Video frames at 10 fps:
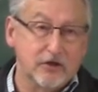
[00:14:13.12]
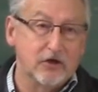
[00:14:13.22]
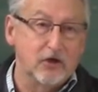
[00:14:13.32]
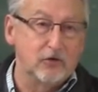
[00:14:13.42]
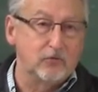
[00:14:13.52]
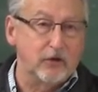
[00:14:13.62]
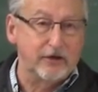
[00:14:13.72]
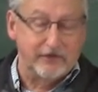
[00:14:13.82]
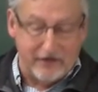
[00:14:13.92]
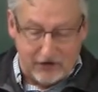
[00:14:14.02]
oh, an
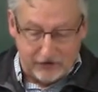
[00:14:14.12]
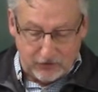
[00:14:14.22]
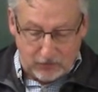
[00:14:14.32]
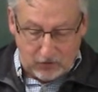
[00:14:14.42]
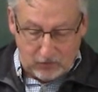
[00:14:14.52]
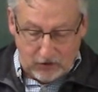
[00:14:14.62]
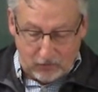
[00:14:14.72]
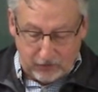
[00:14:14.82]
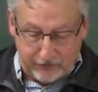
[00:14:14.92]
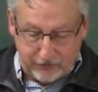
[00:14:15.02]
anthology well, well
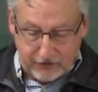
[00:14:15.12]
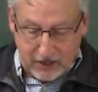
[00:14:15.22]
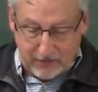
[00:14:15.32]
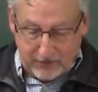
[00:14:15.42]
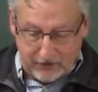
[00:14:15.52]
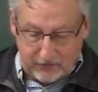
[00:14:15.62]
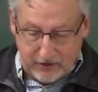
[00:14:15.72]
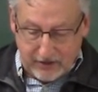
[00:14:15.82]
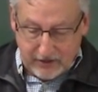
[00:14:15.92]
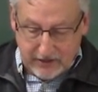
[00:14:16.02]
worth your time, by the
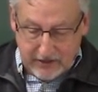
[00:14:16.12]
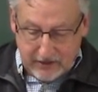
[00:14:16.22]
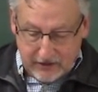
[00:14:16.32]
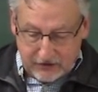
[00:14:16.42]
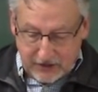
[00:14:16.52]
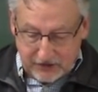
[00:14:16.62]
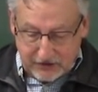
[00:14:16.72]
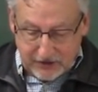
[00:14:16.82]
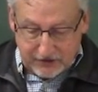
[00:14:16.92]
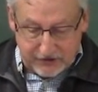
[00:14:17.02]
way, says
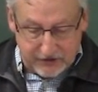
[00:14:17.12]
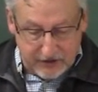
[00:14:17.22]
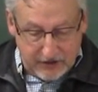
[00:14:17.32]
this.